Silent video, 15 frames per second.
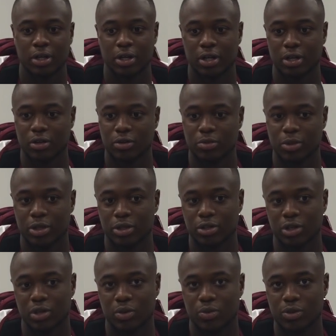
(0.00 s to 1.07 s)
And I know me and
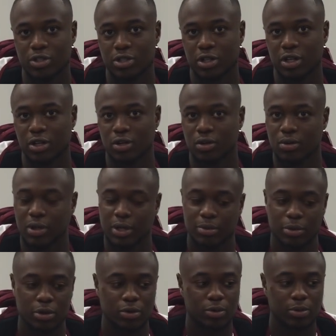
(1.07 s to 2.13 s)
Derwin, we stayed on.
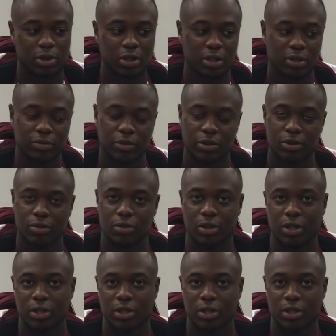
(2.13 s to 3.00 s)
Like, bro, we believe in you.